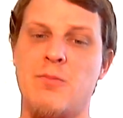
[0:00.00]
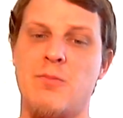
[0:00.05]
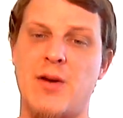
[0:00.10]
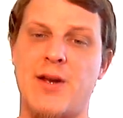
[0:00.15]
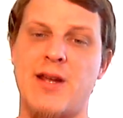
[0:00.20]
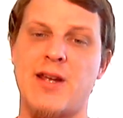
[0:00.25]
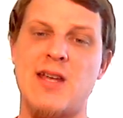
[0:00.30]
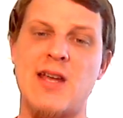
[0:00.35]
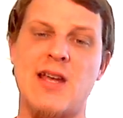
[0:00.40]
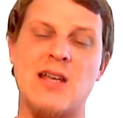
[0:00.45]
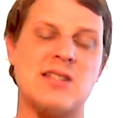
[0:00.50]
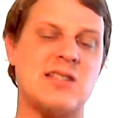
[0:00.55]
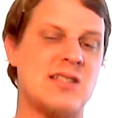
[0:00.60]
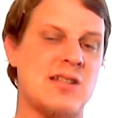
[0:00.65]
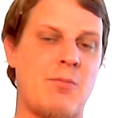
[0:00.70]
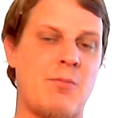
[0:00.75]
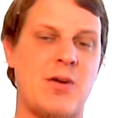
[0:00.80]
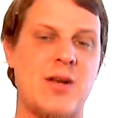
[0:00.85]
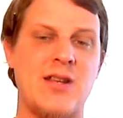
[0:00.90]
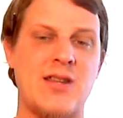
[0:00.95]
But again,
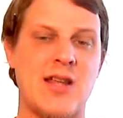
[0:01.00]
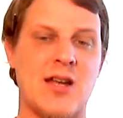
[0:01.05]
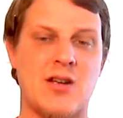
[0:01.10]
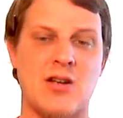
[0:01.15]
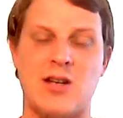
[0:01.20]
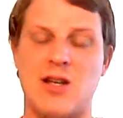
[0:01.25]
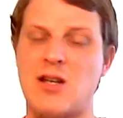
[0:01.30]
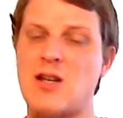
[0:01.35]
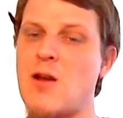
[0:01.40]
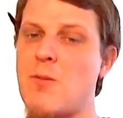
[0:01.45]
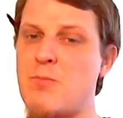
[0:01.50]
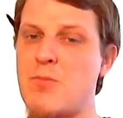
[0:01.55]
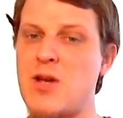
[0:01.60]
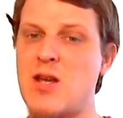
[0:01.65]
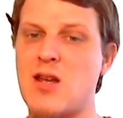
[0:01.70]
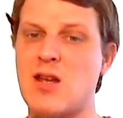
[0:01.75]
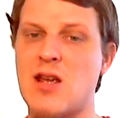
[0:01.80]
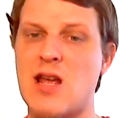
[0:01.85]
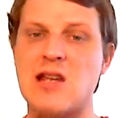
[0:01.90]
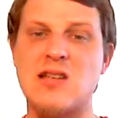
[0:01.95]
somebody that could end up
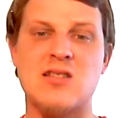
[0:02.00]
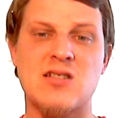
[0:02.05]
being a